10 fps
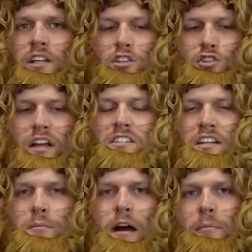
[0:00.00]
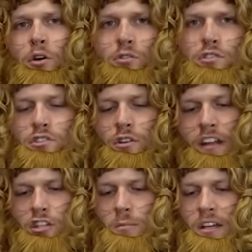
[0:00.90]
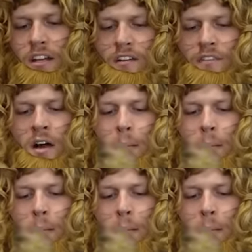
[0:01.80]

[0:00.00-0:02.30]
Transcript: dressed as a pop culture, so that should be enough.